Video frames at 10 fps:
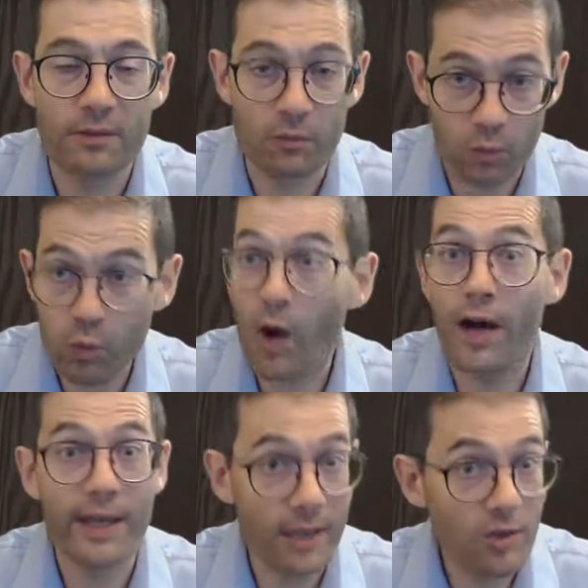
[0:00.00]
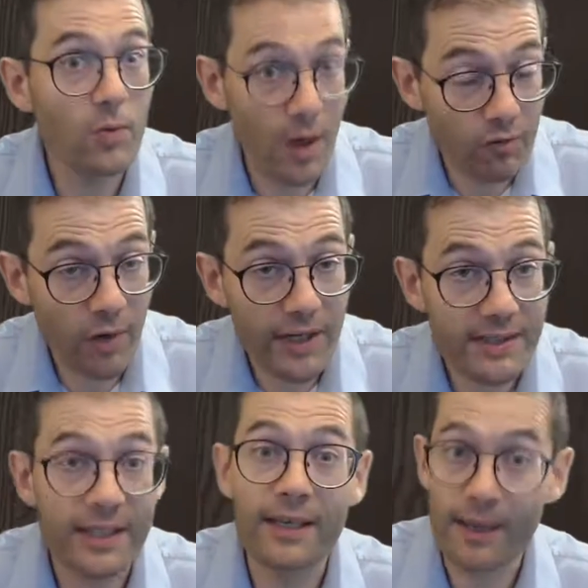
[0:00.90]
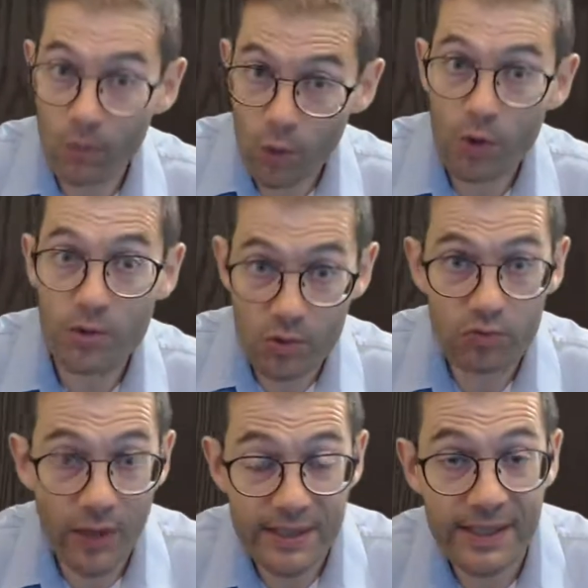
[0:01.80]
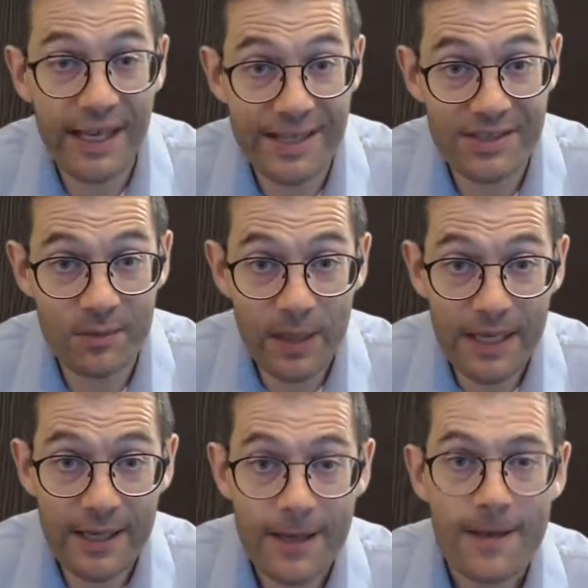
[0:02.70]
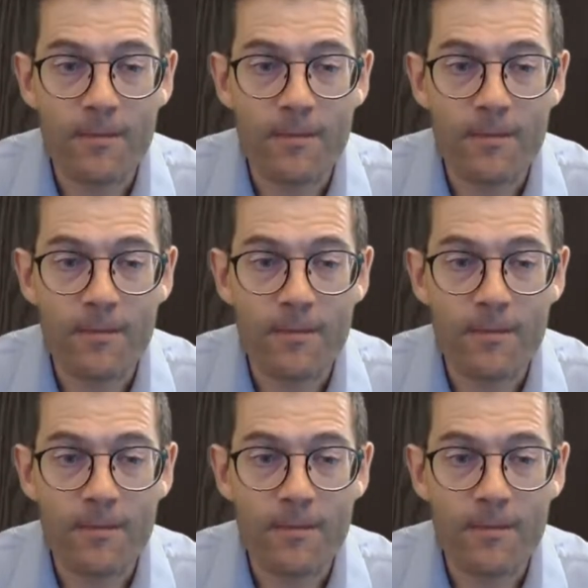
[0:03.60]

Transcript: why you are writing and what your writing has to be.